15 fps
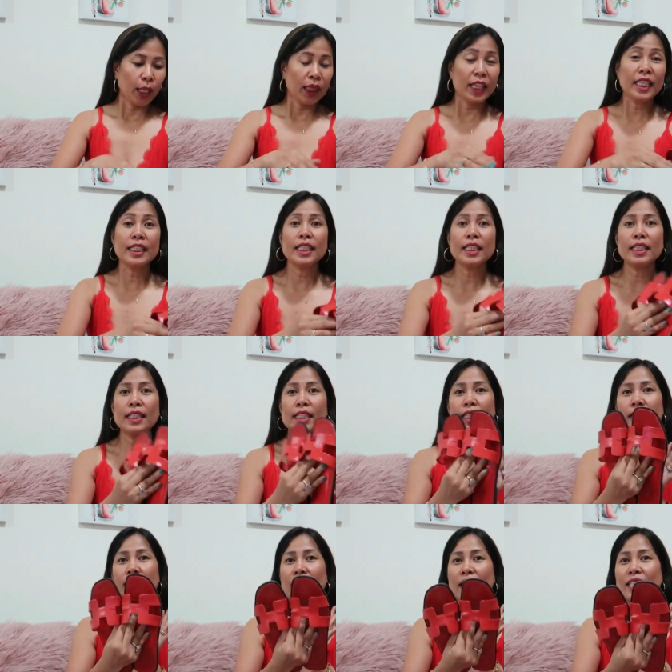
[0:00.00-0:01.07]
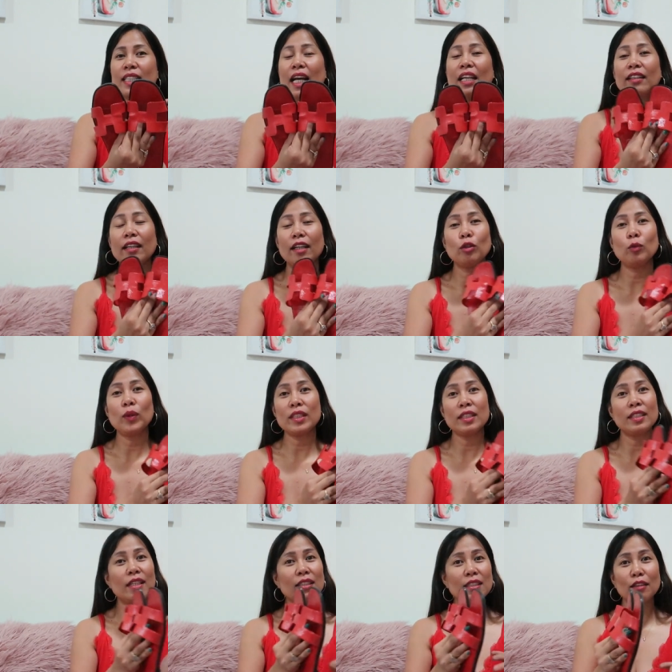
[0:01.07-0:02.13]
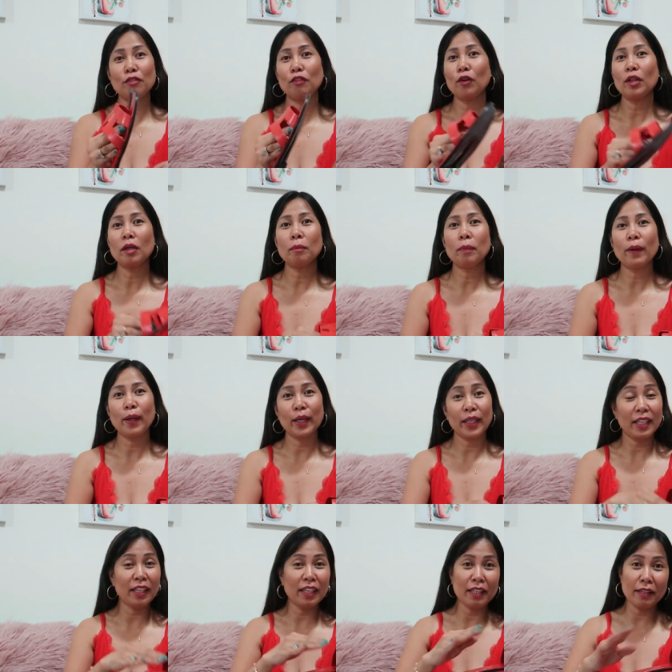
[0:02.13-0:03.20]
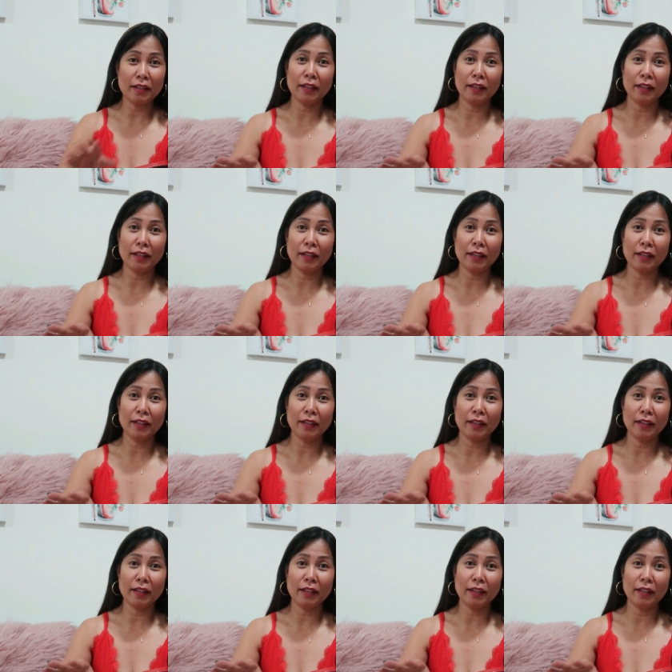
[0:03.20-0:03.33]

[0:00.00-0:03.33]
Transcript: This is a sandal which doesn't fall apart in a